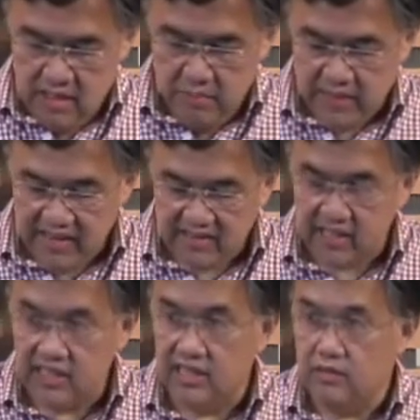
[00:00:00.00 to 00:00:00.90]

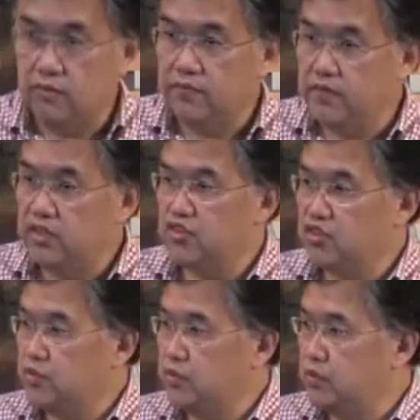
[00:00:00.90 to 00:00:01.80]
Basically, it refers
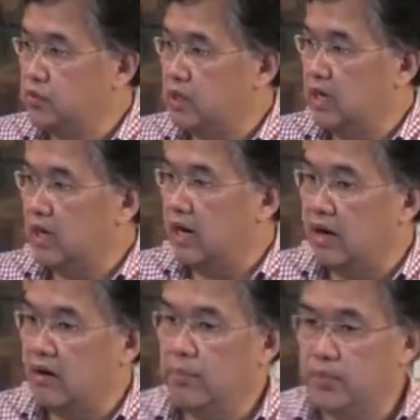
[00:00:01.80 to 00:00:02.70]
to
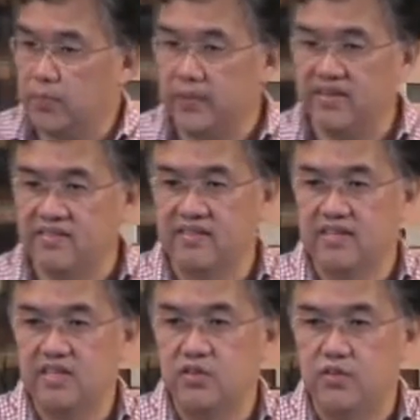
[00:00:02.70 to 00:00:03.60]
our
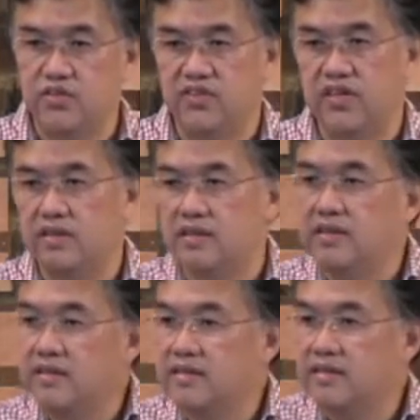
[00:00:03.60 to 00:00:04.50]
propensity to sin,
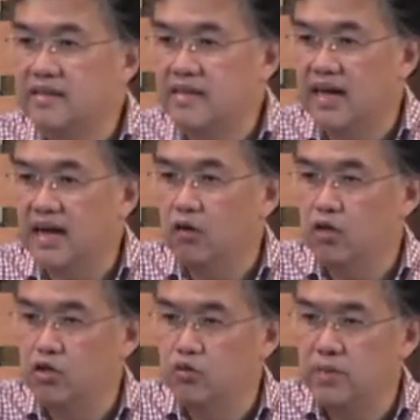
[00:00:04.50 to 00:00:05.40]
our
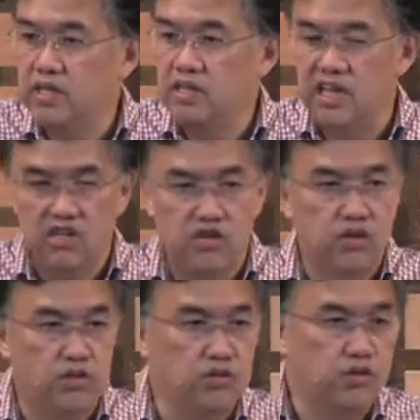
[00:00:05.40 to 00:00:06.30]
human nature
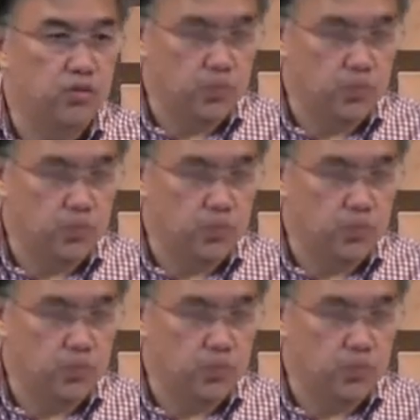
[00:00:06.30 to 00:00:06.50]
to do